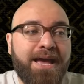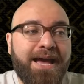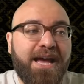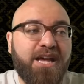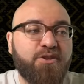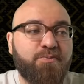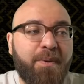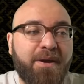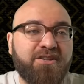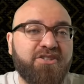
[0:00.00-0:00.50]

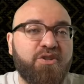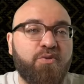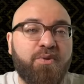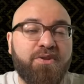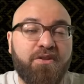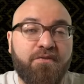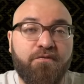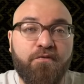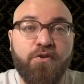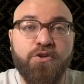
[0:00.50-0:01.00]
especially with
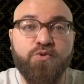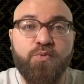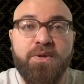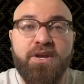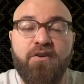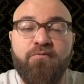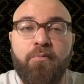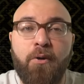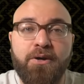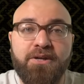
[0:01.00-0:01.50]
the first week
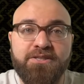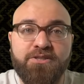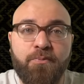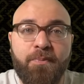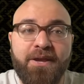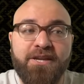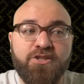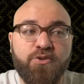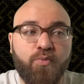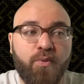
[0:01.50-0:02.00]
of
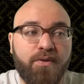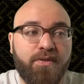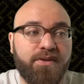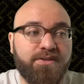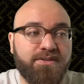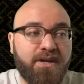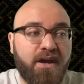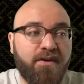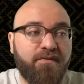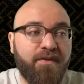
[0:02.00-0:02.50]
participation with
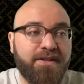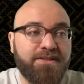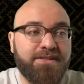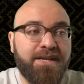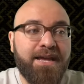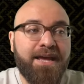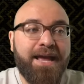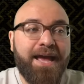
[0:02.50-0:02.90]
this offense.